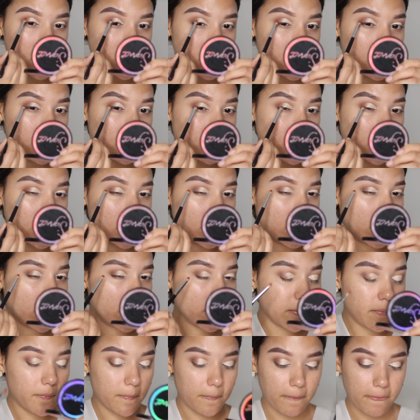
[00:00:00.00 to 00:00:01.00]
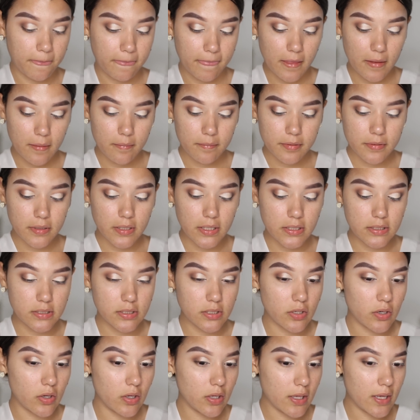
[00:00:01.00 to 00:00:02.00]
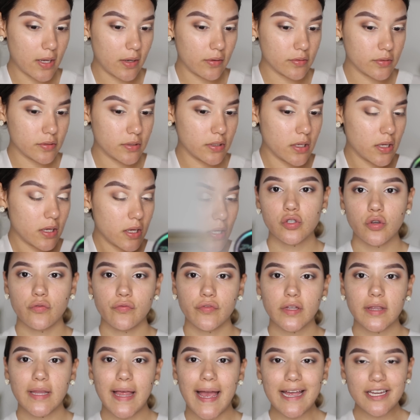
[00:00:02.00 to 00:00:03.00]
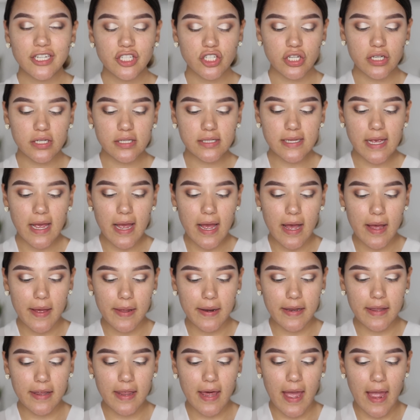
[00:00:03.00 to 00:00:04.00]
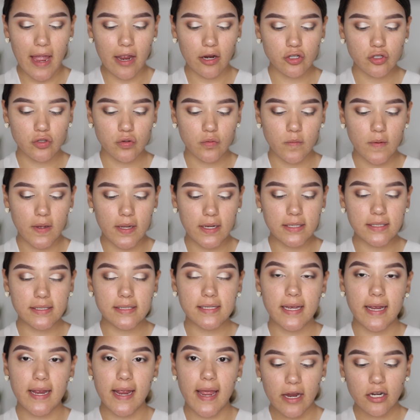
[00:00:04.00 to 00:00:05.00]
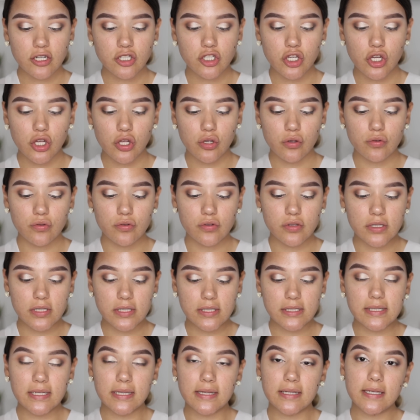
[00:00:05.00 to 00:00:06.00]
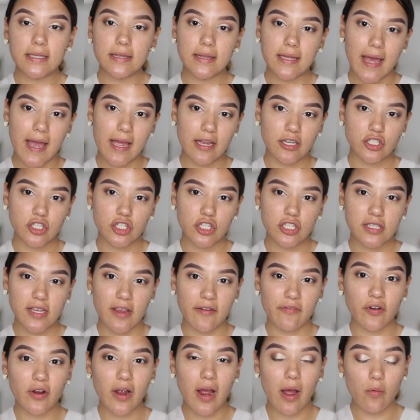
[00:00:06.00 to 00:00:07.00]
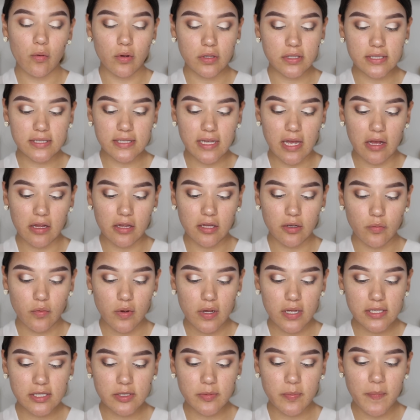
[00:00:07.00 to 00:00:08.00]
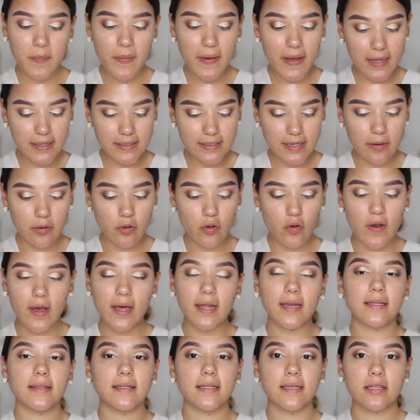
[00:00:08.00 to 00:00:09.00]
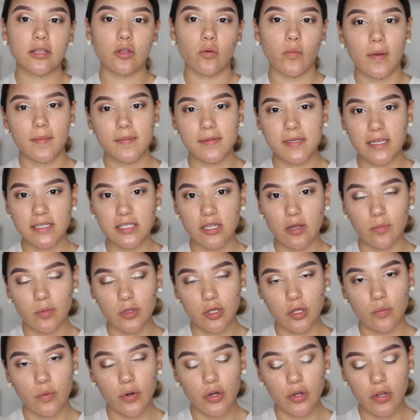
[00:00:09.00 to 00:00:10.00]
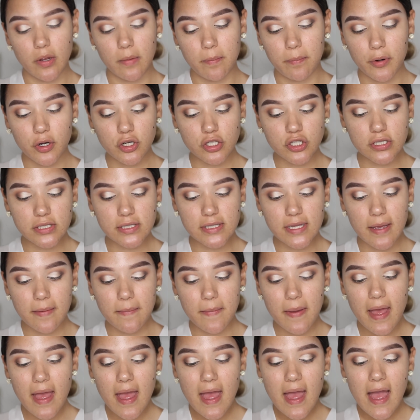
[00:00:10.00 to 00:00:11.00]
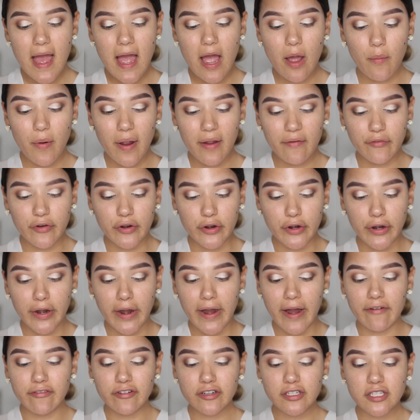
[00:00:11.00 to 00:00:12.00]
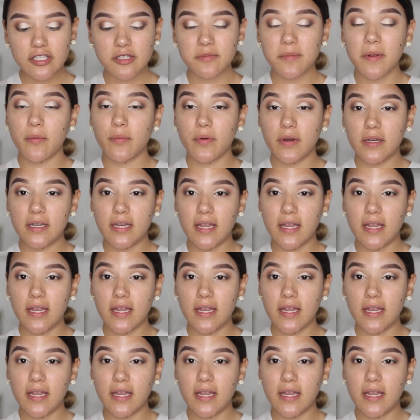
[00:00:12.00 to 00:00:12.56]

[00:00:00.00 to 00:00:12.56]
to really blend it all out. So for lashes, on the actual wedding day, I actually used Celine lashes. I forgot what style it was, but I'll go ahead and link the website down below where you can purchase them. However, ever since my wedding